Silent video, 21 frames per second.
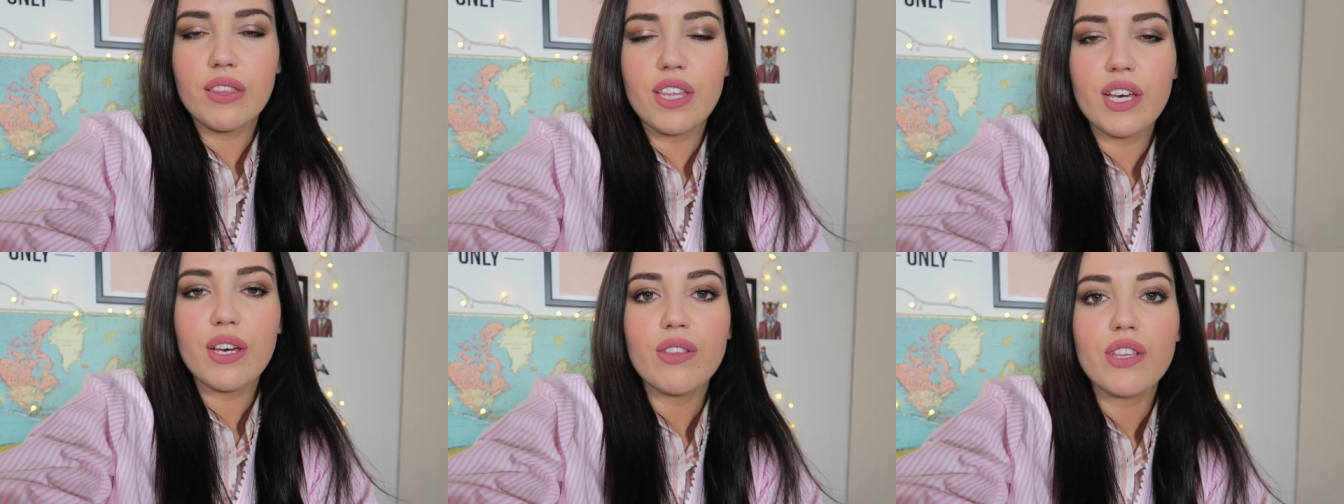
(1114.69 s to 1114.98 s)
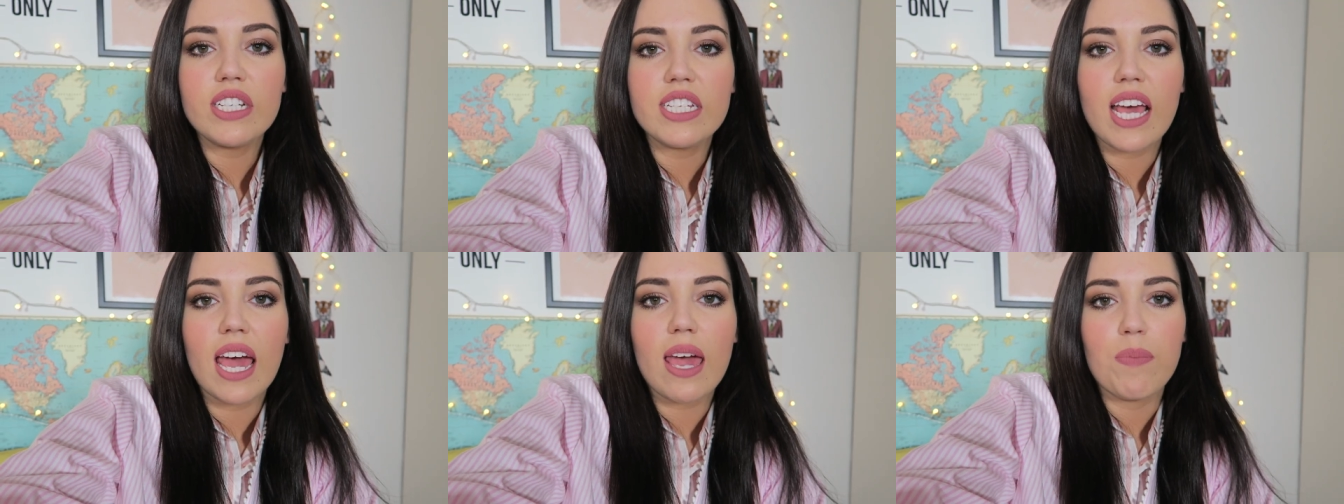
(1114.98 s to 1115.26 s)
the
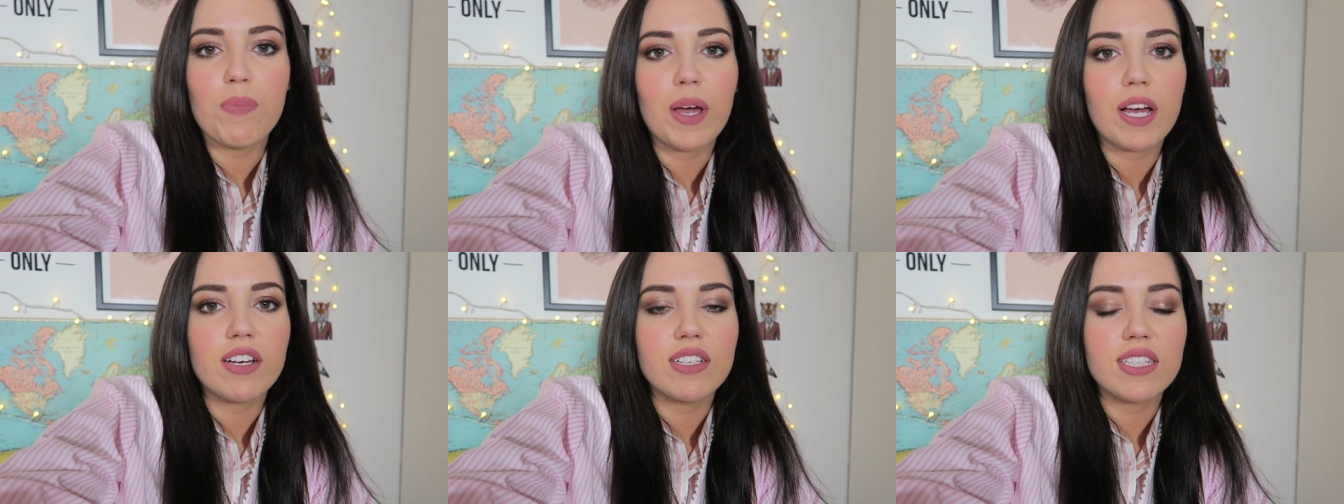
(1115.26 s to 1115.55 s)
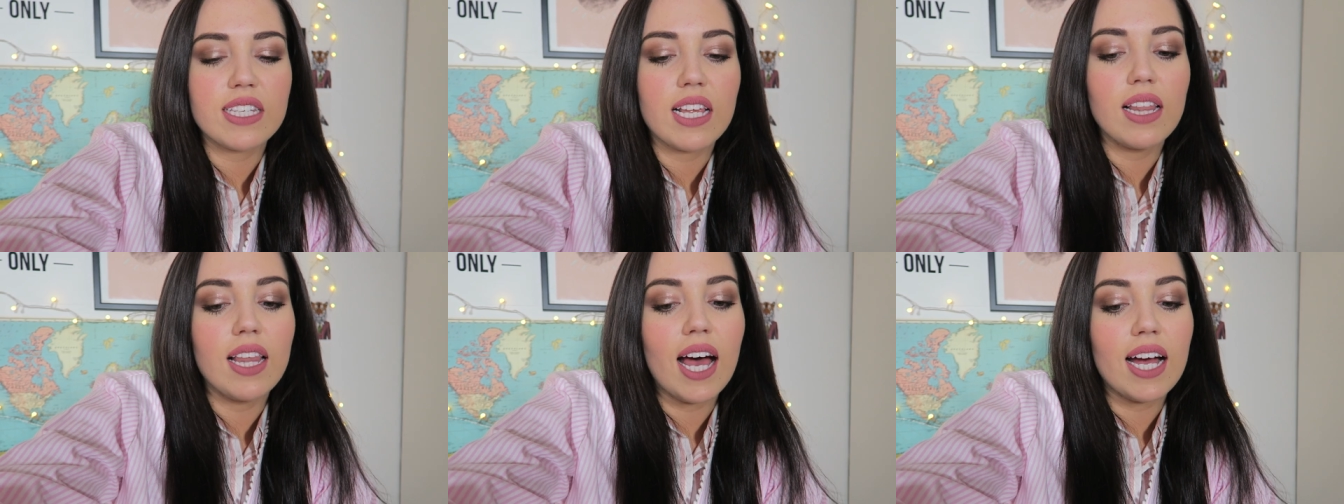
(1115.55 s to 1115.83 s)
other day
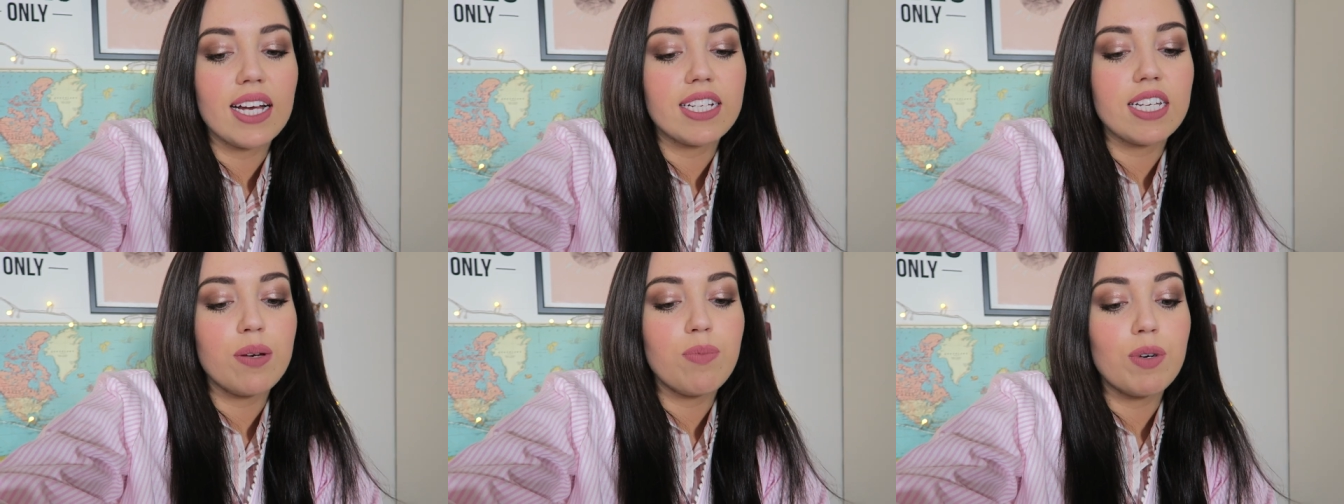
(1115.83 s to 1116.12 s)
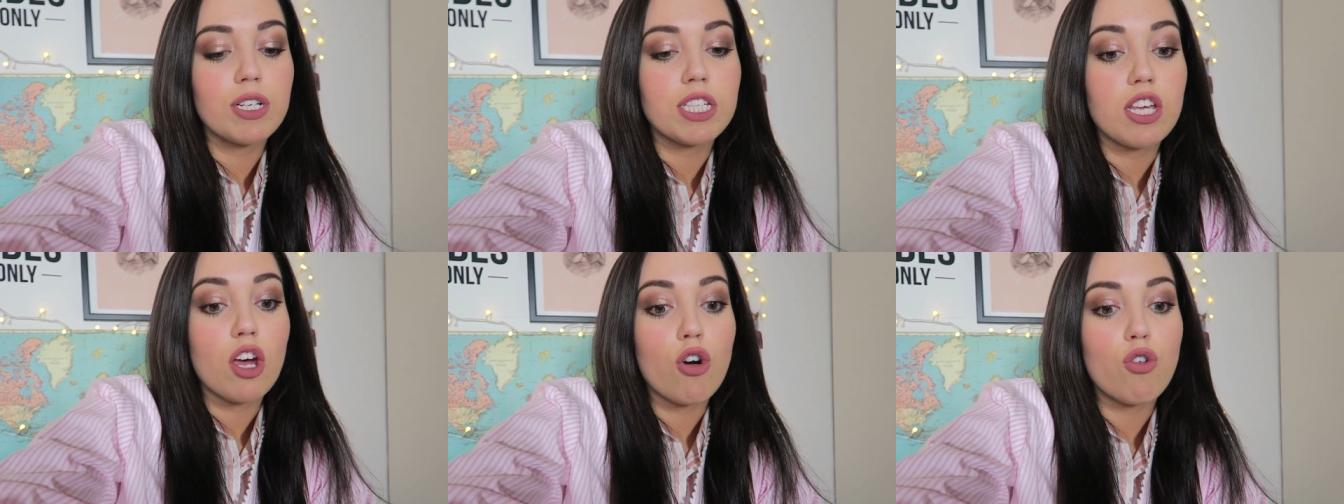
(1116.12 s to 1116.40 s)
because the lighting
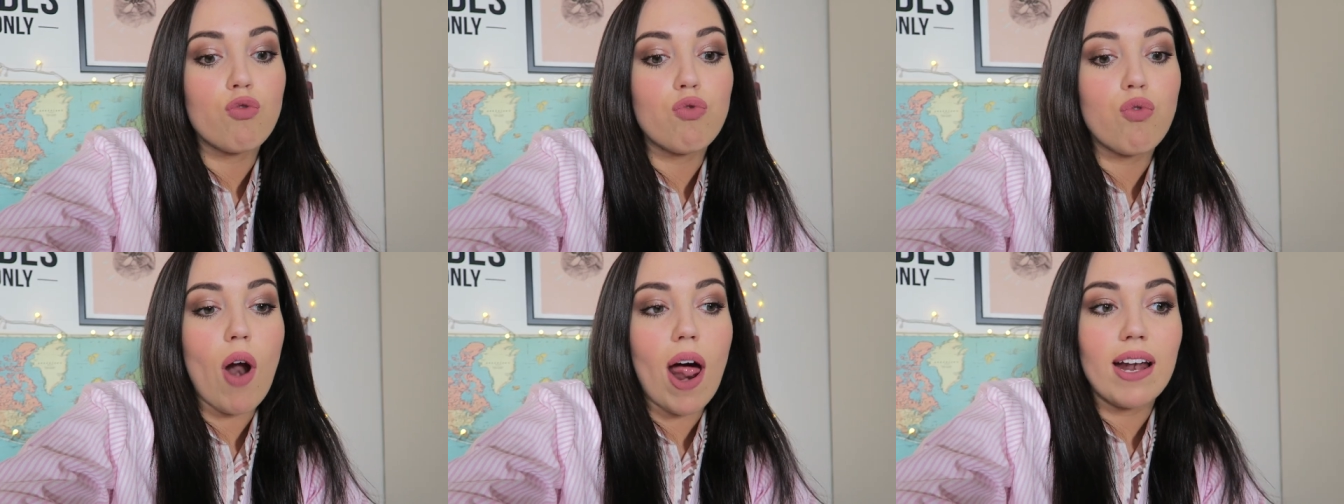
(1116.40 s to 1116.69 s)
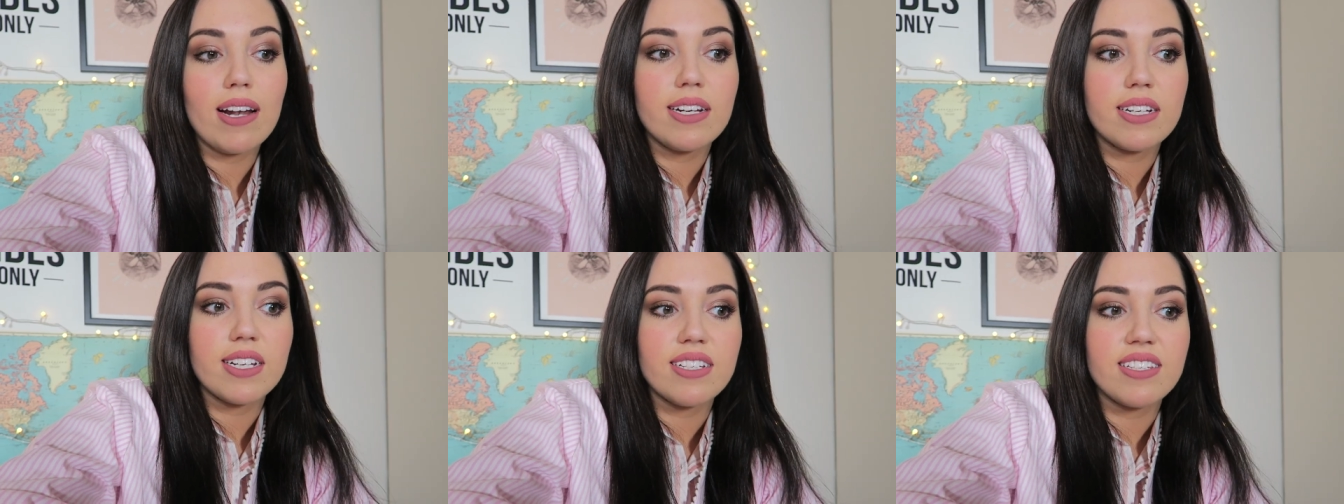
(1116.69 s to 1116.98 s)
was
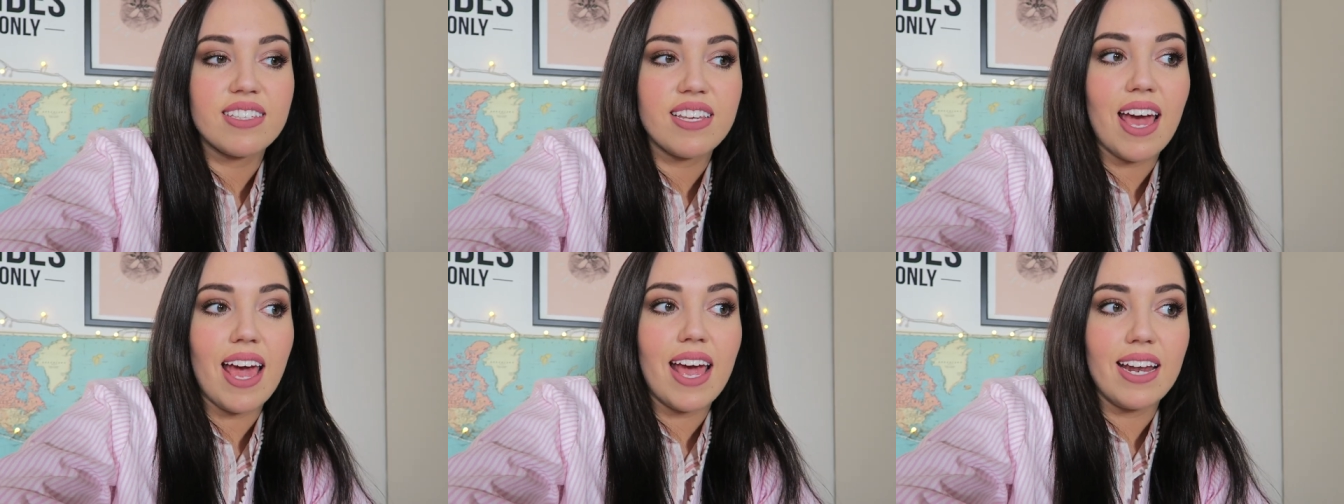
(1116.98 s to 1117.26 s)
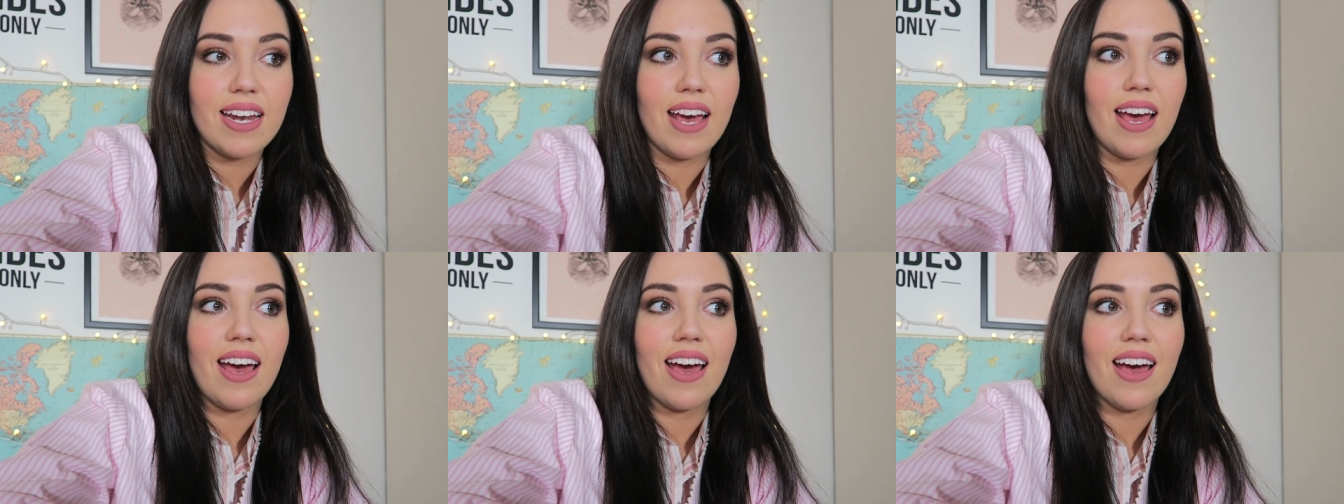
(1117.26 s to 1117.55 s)
horrendous
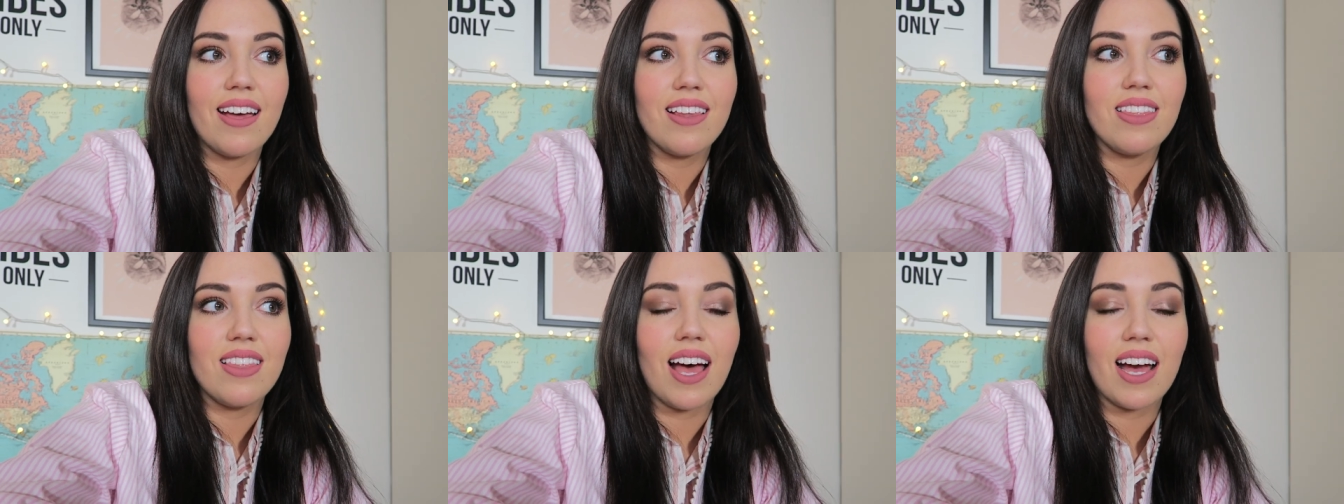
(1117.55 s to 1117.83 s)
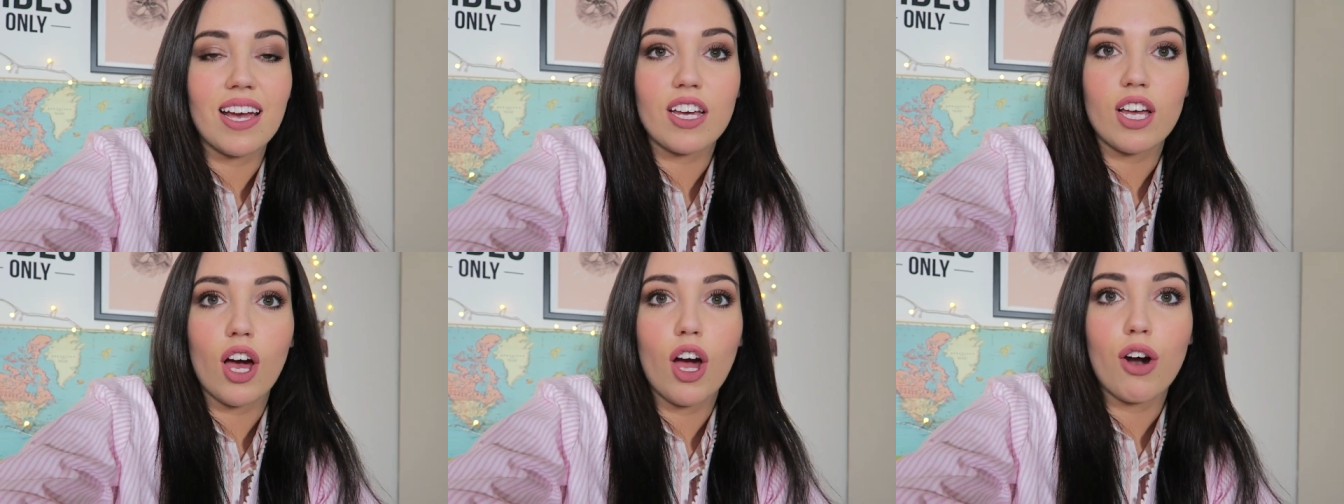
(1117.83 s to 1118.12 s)
in it,
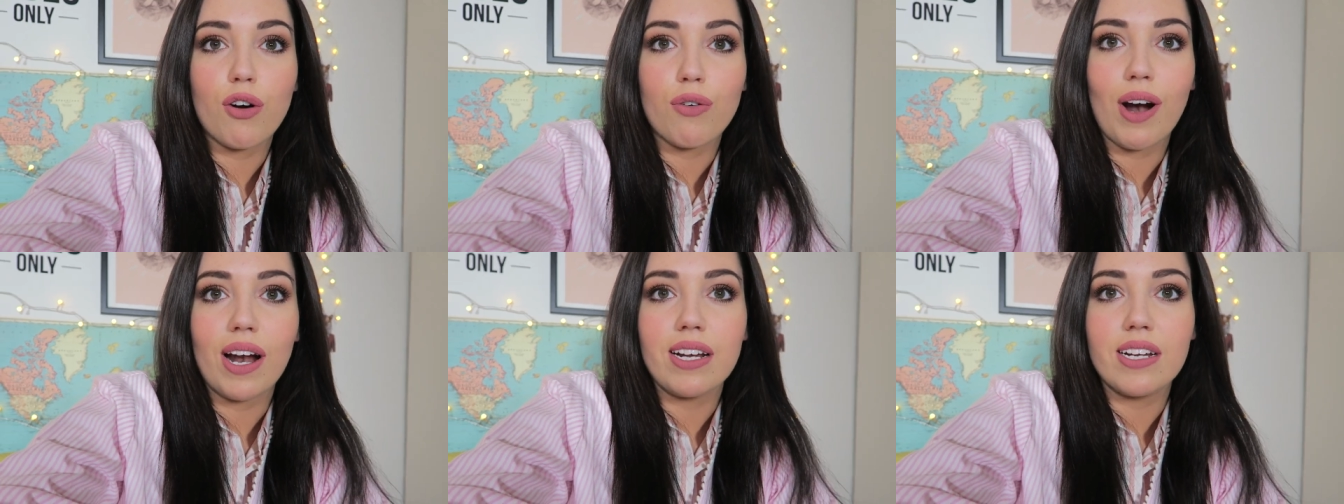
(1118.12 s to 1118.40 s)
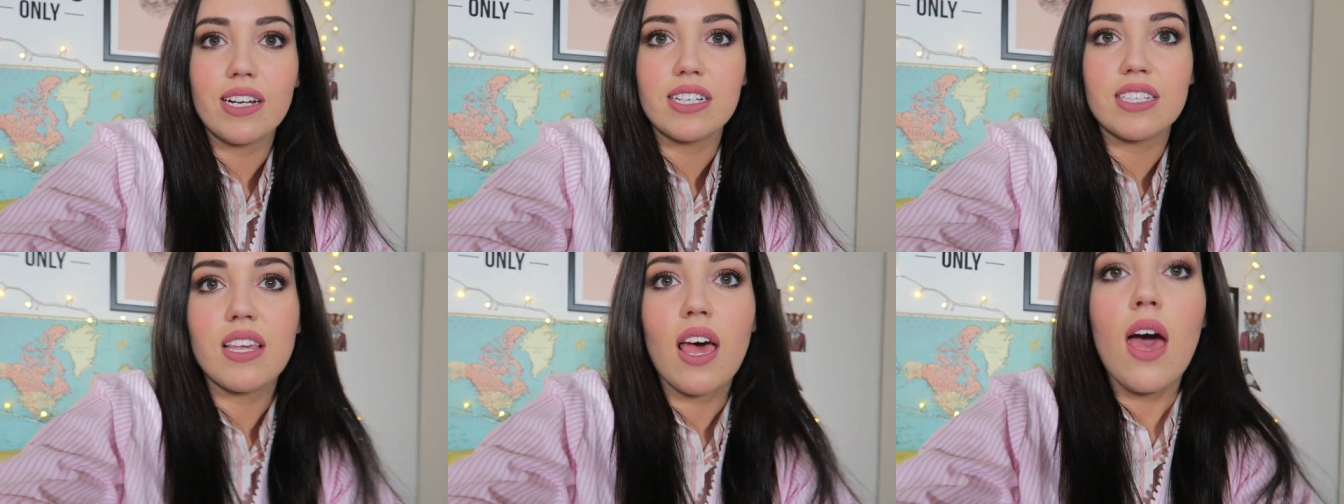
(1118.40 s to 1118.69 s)
like
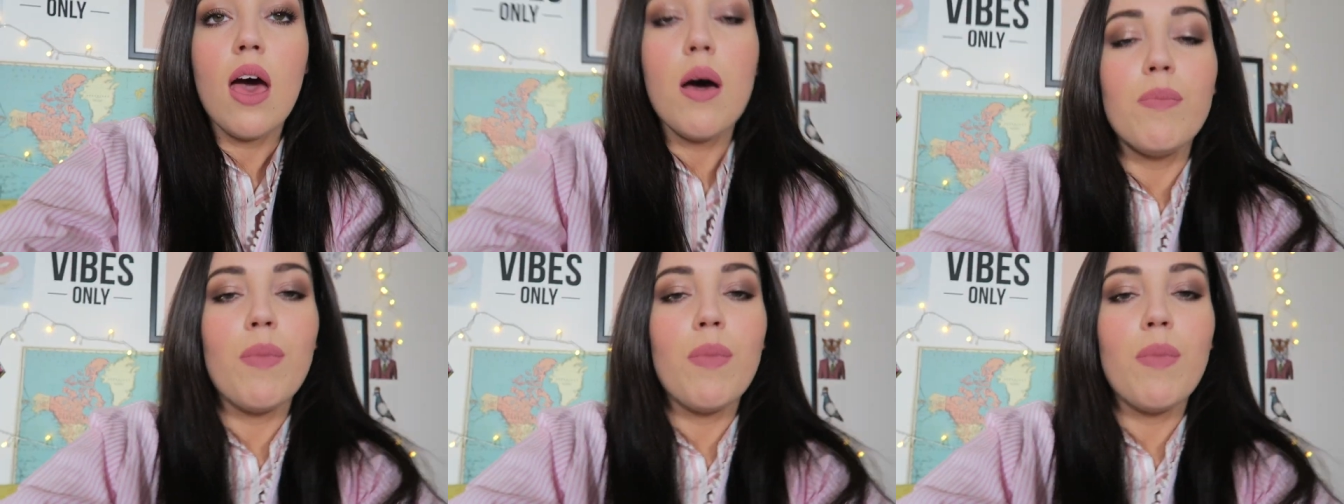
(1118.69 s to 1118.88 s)
horrendous.